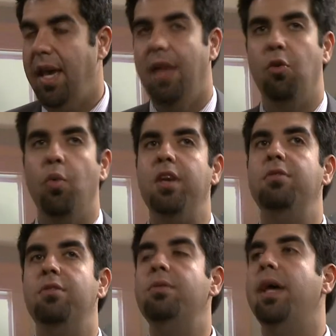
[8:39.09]
And the way you
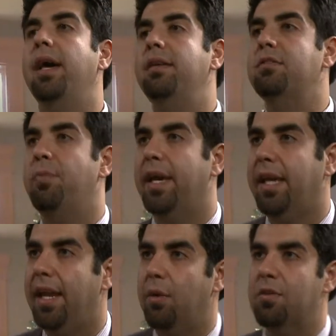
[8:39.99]
do that is by
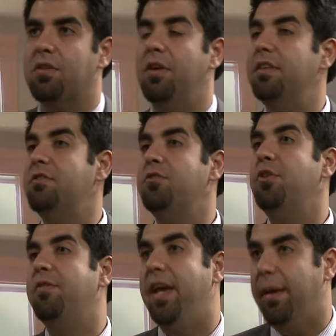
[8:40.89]
getting what's called a
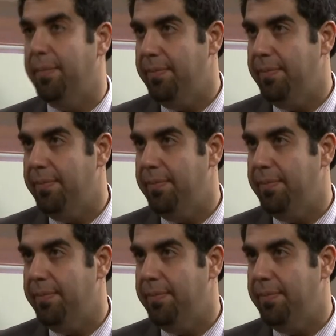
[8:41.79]
survey.